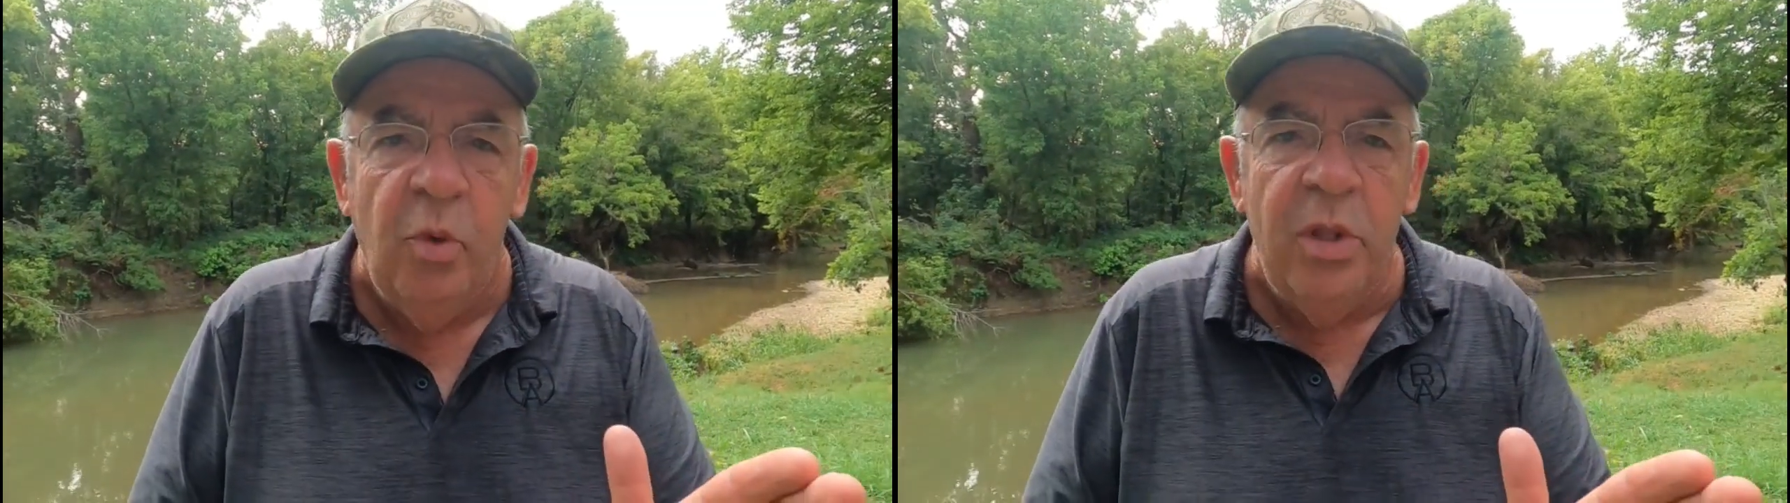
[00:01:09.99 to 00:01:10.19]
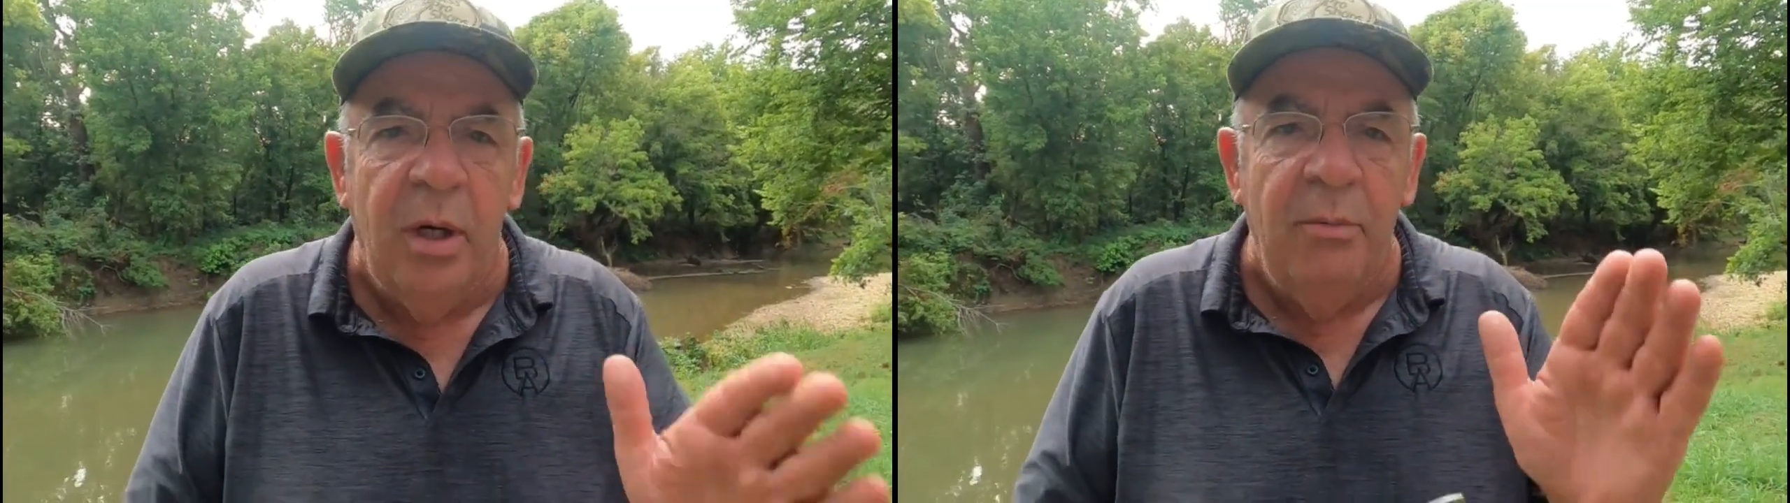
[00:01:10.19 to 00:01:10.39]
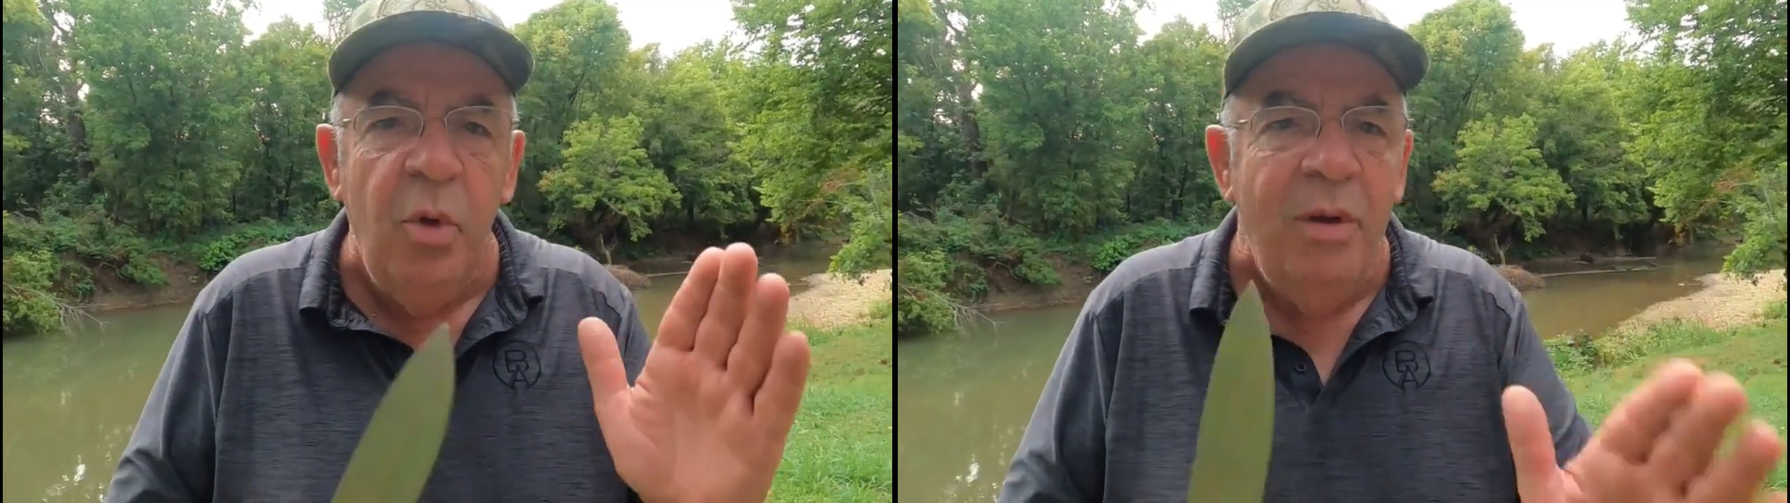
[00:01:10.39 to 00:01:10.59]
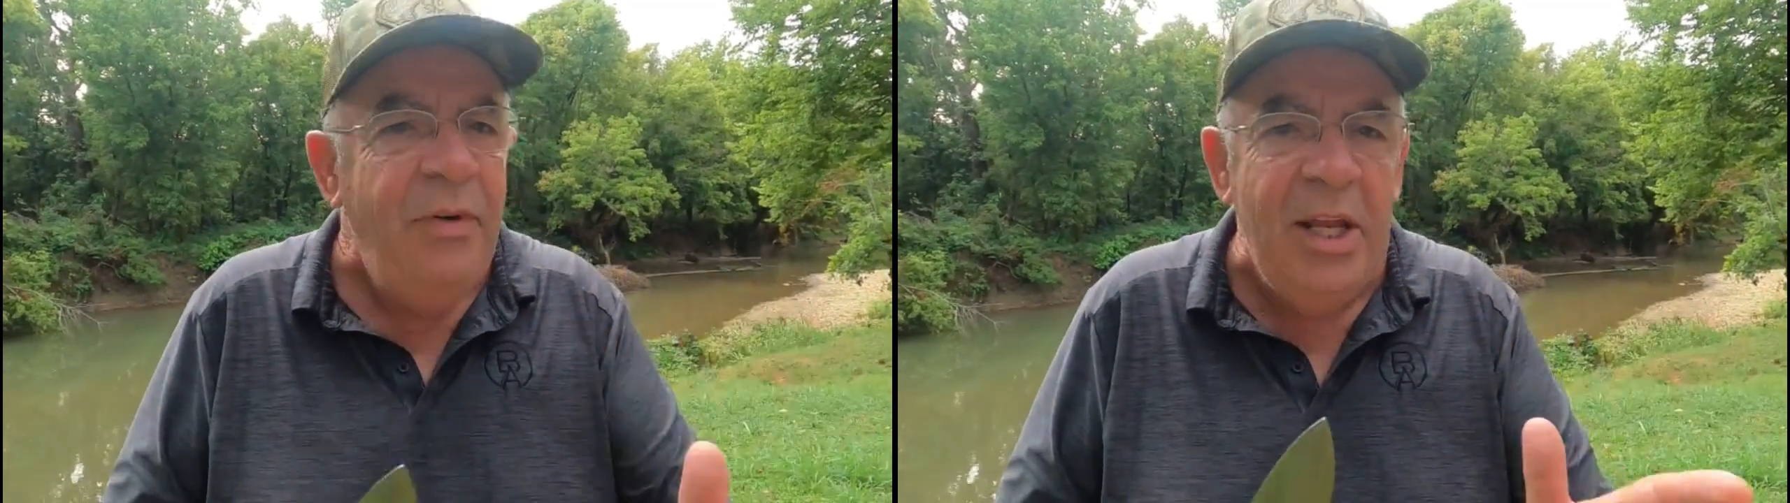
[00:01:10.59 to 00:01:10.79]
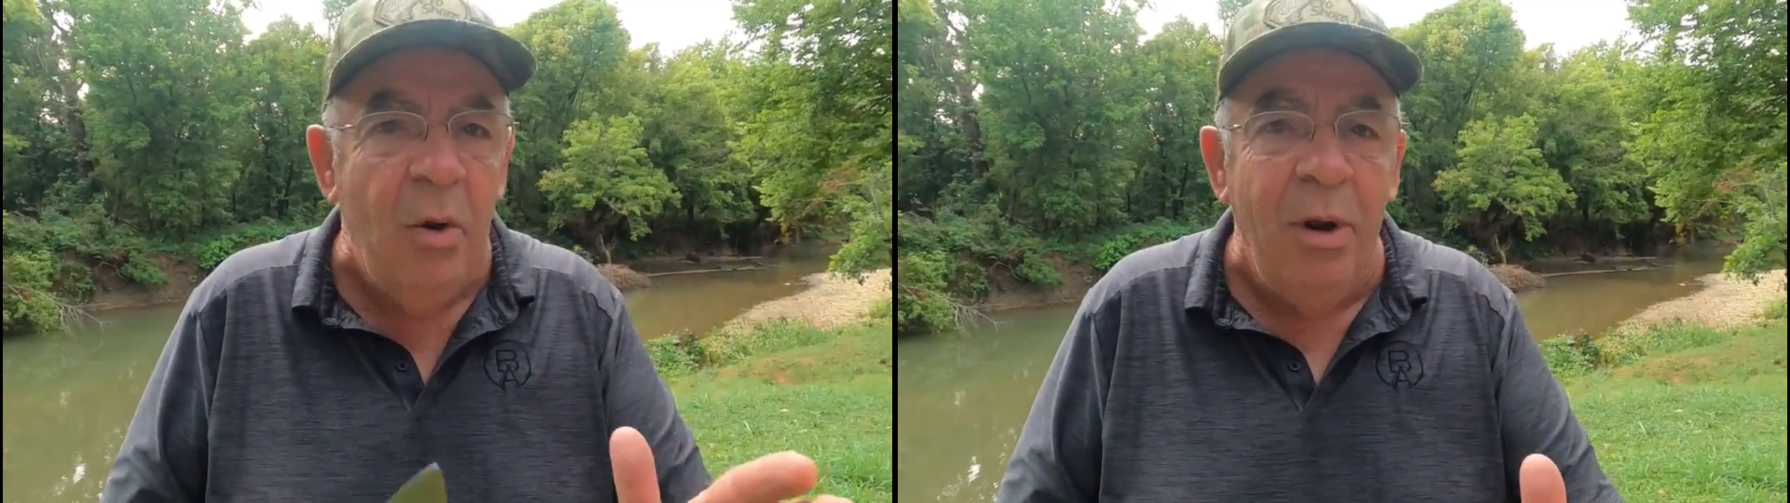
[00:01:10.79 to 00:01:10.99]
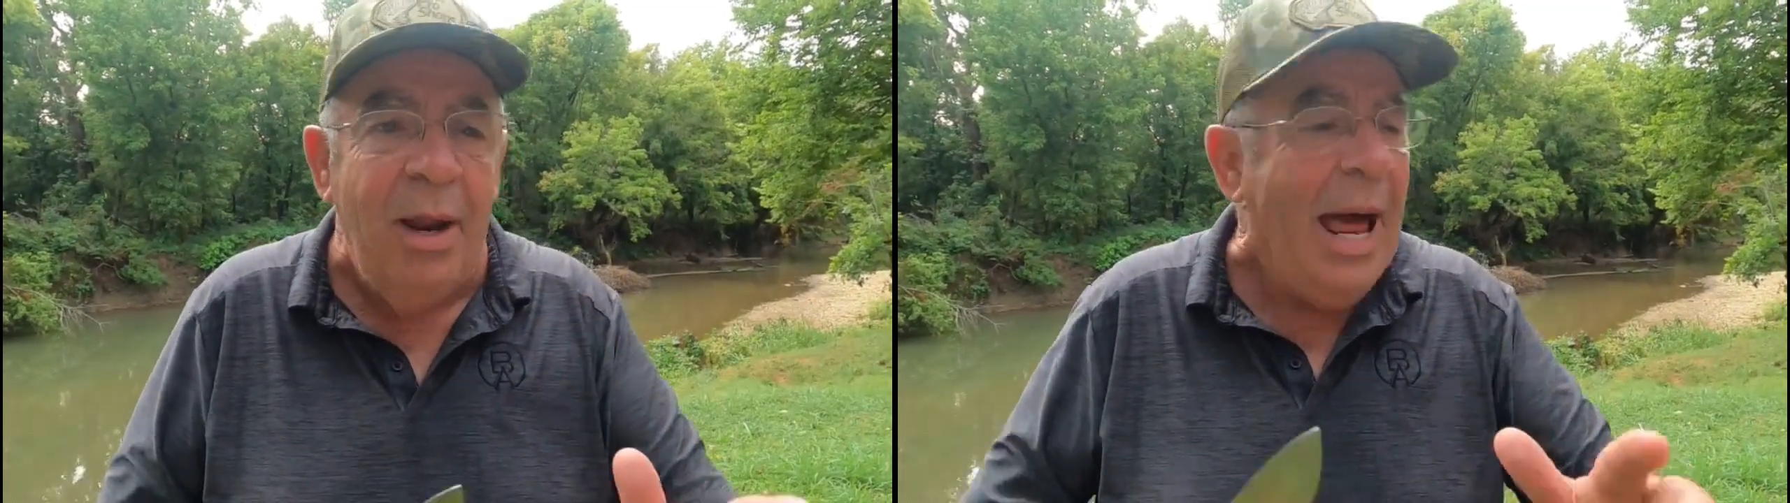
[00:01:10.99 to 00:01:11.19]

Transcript: Whether I'm doing a video or not,